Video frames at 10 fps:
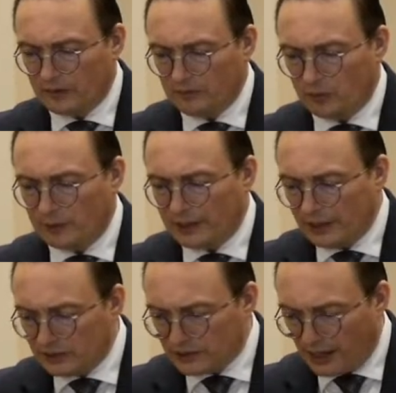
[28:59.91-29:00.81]
But we
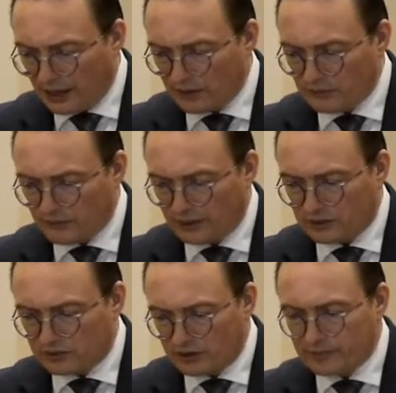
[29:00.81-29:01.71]
need to have a
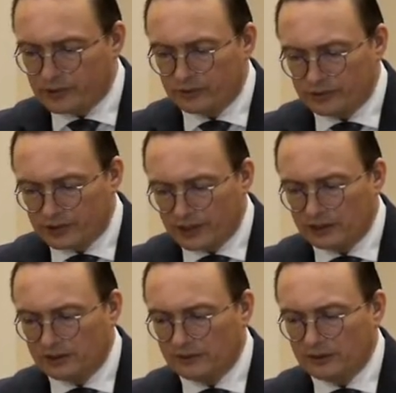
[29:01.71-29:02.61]
scriptural
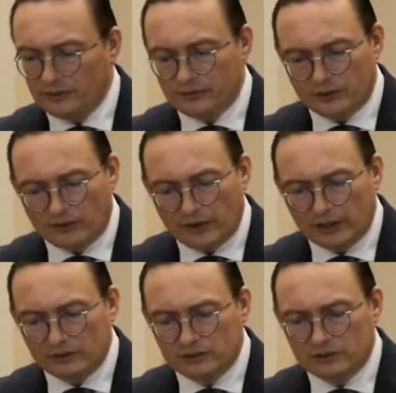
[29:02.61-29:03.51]
zeal for the
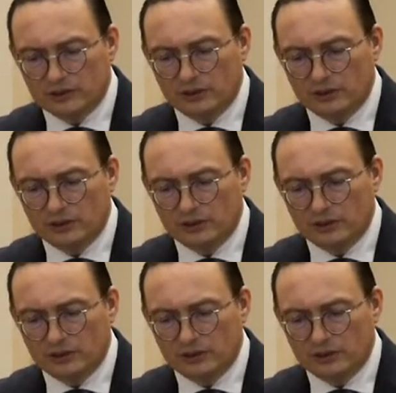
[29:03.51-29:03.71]
things